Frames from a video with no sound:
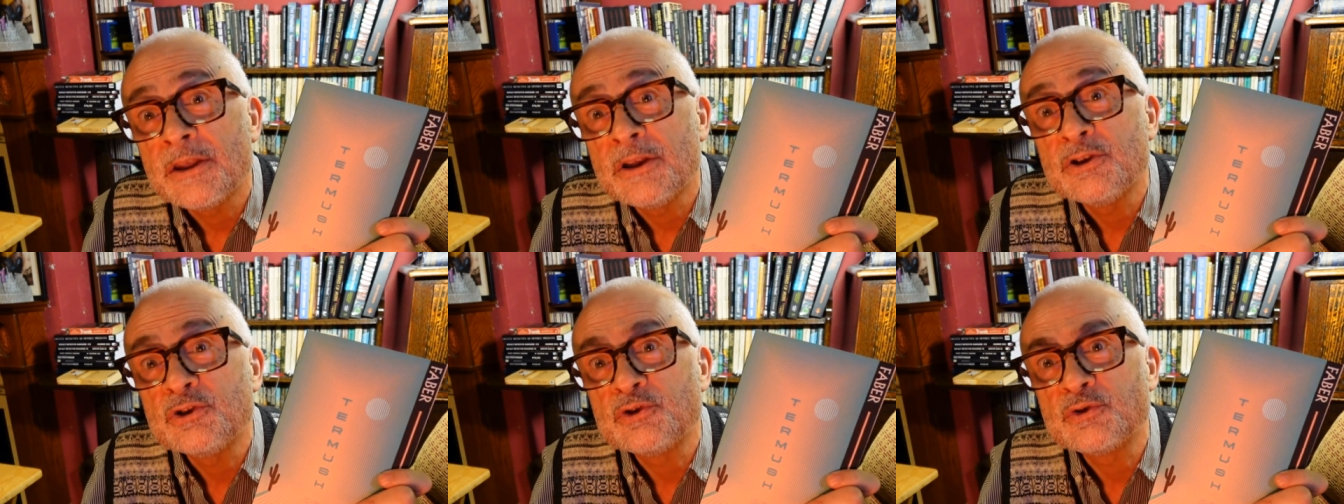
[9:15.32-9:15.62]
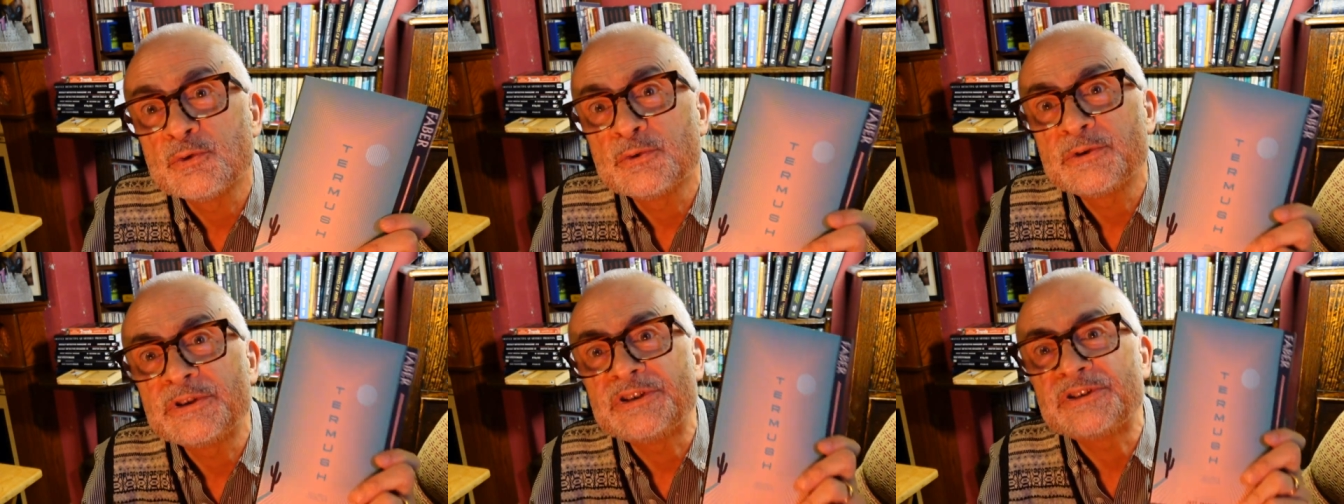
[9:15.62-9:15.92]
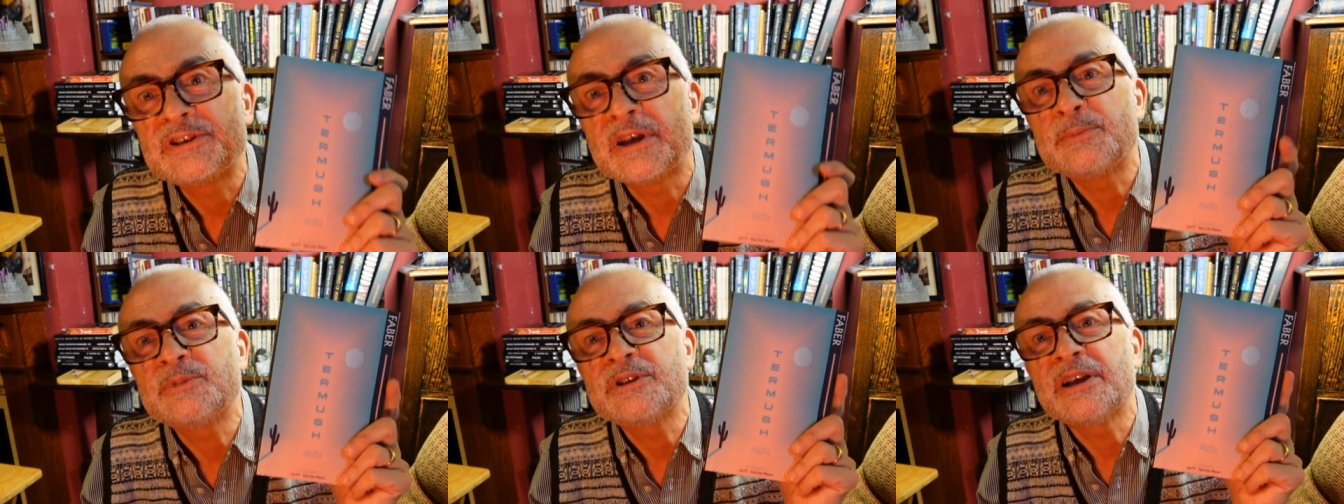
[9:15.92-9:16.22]
Shorty
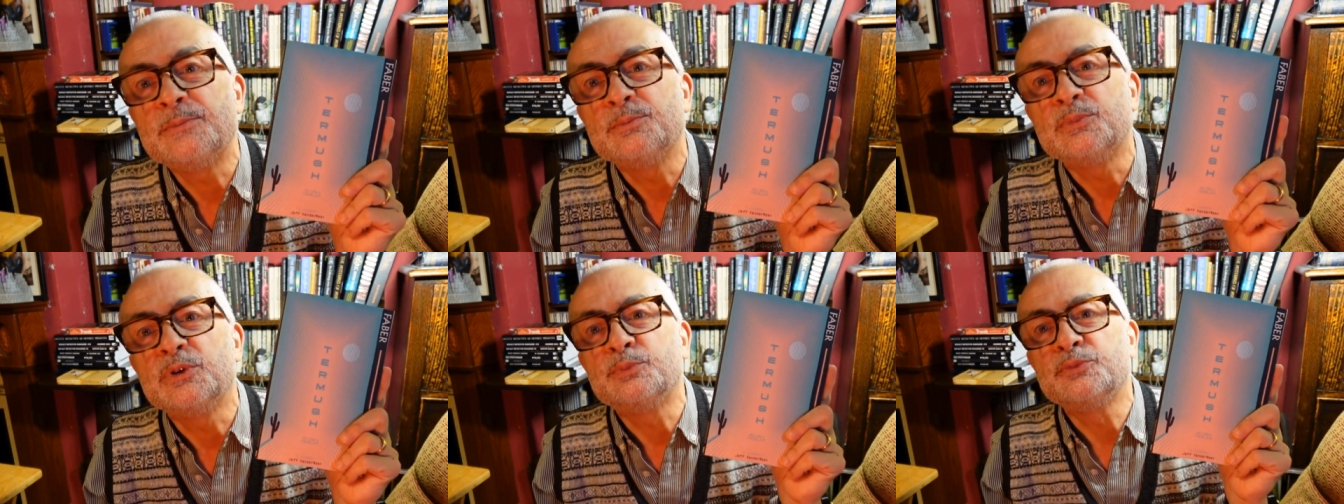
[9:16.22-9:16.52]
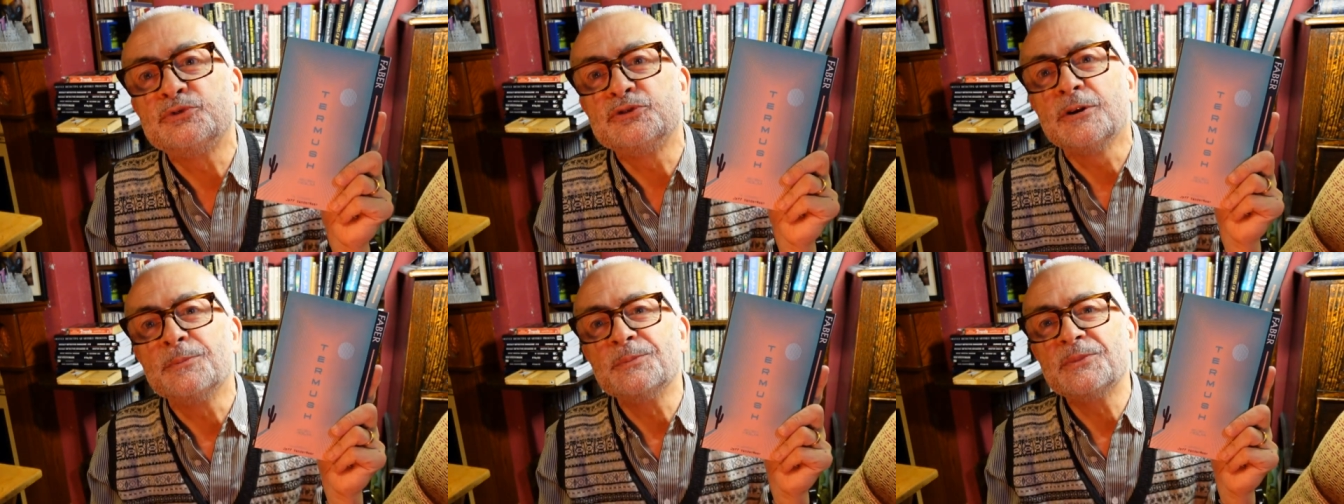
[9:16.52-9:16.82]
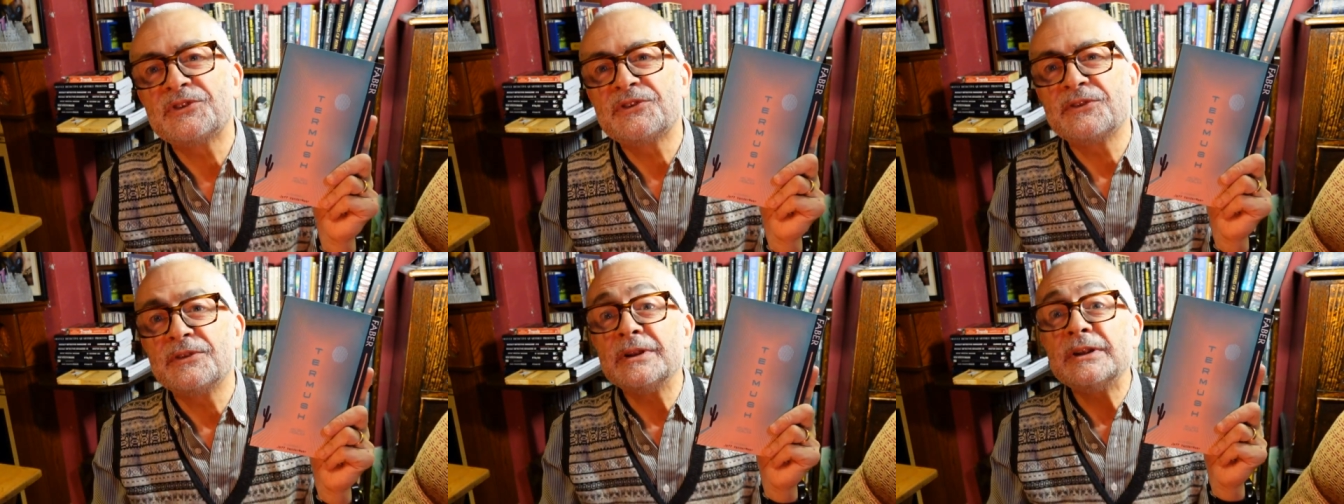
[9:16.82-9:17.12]
September
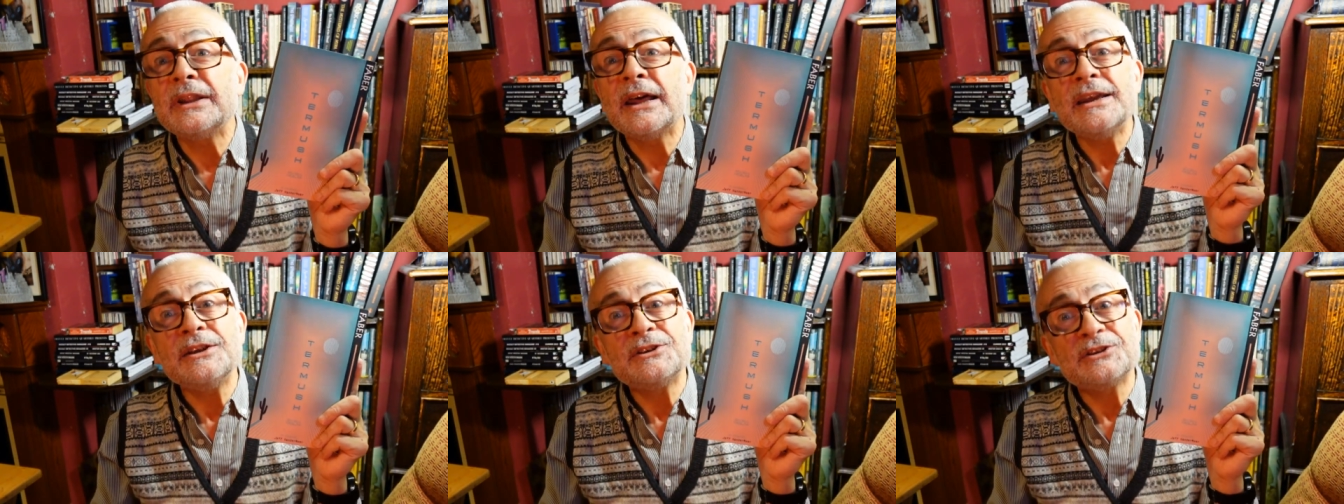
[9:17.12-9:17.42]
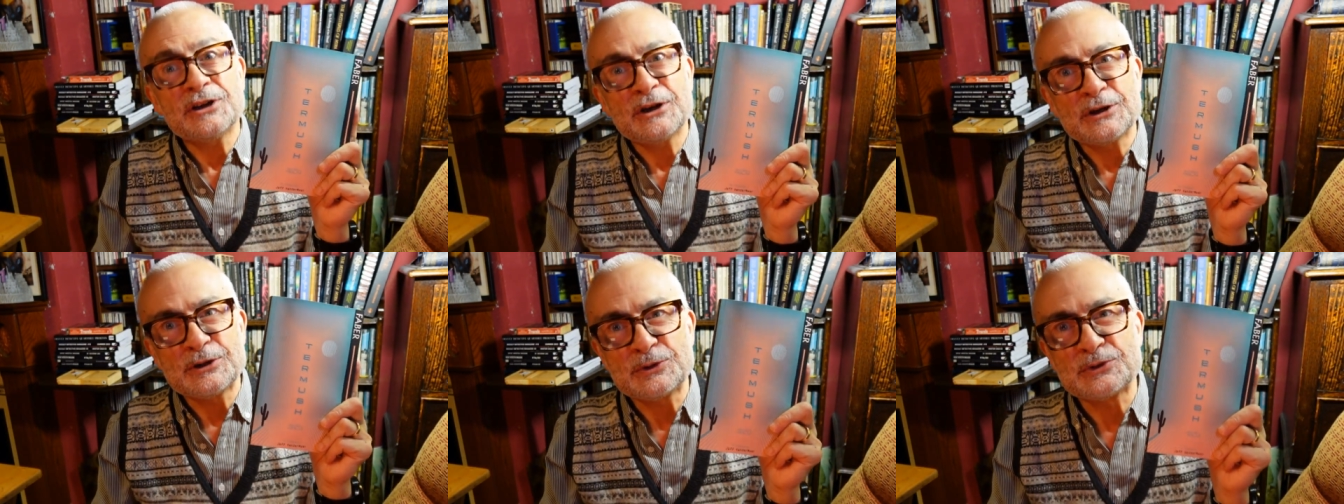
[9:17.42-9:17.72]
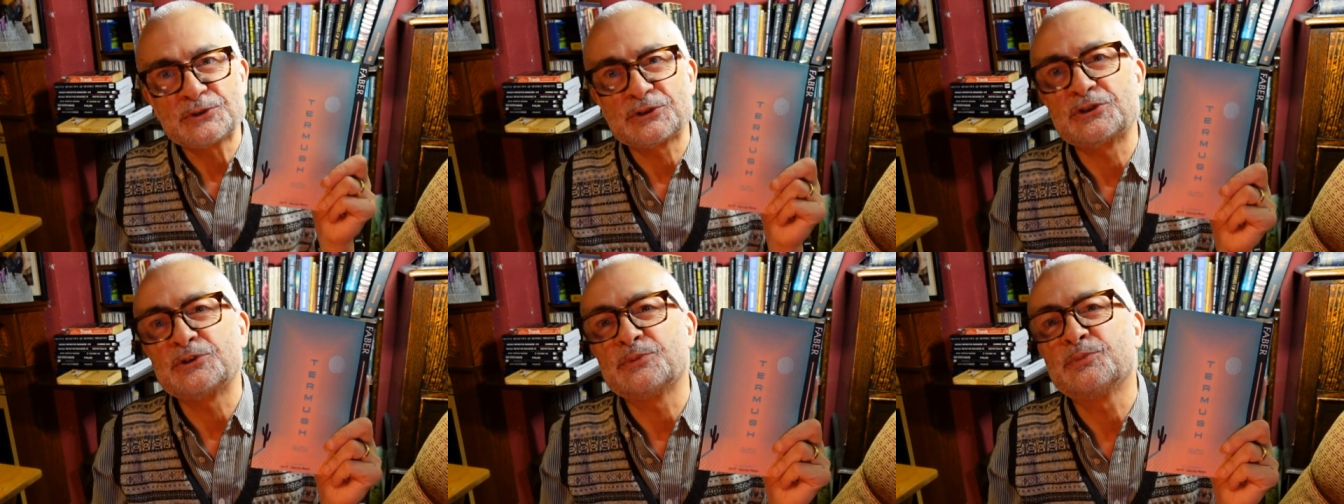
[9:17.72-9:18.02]
prompt, the
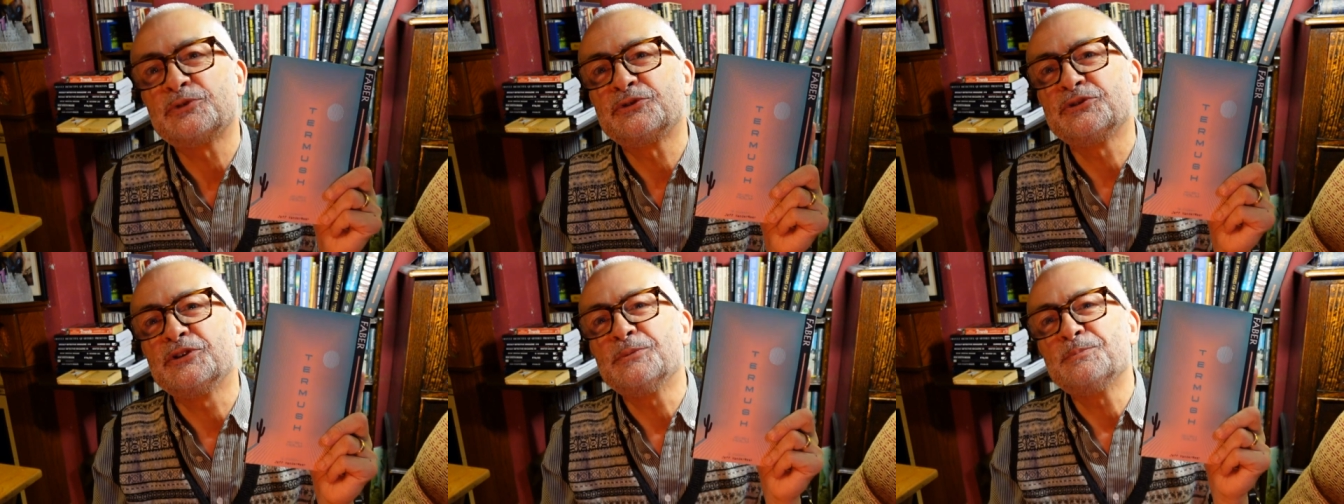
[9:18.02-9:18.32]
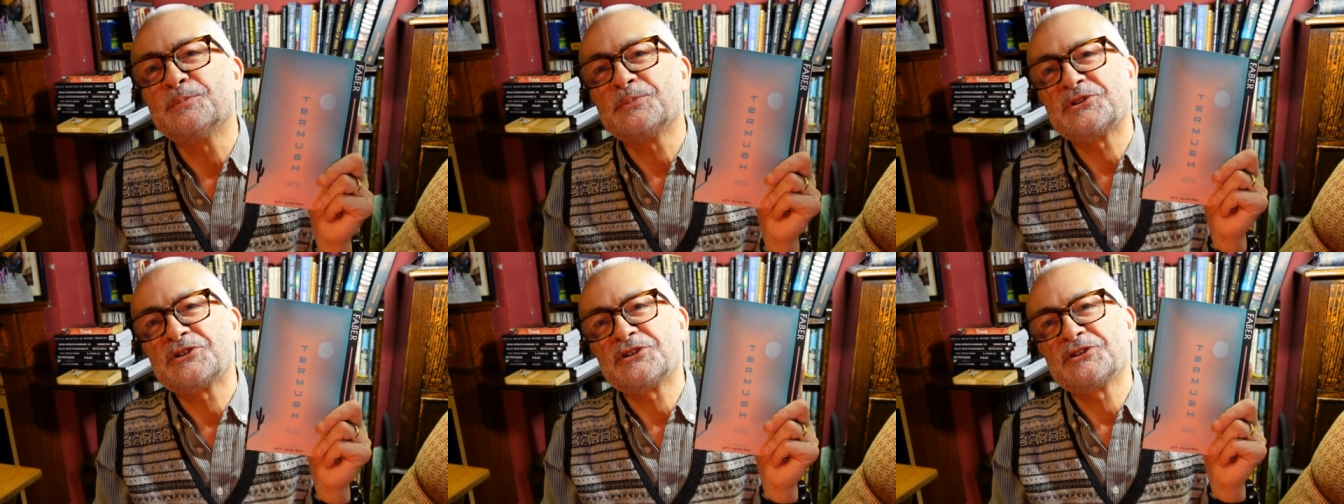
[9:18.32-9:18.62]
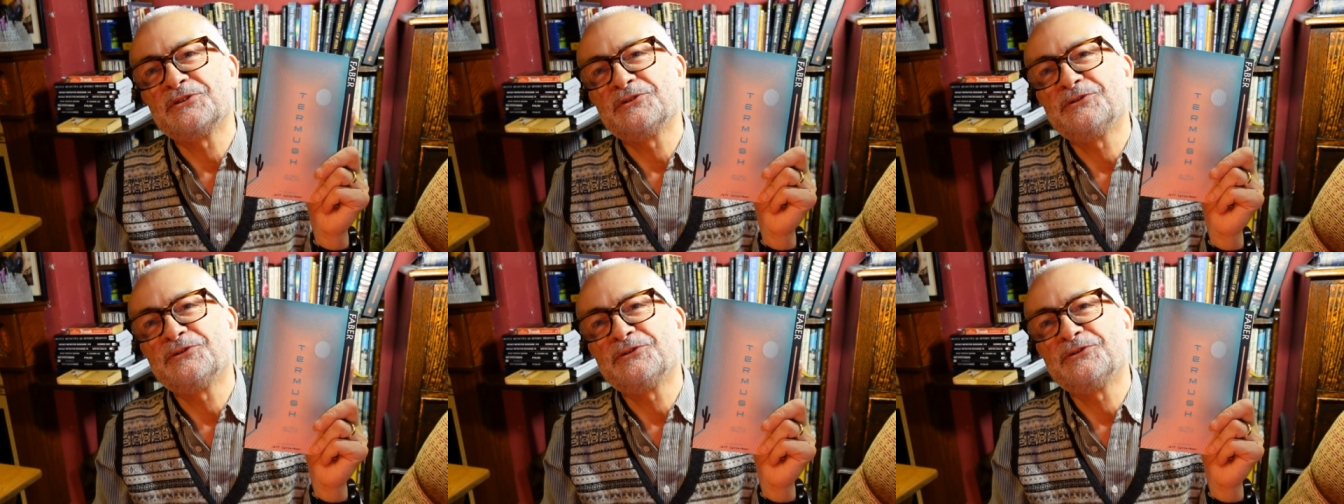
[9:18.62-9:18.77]
Lederhosen prompt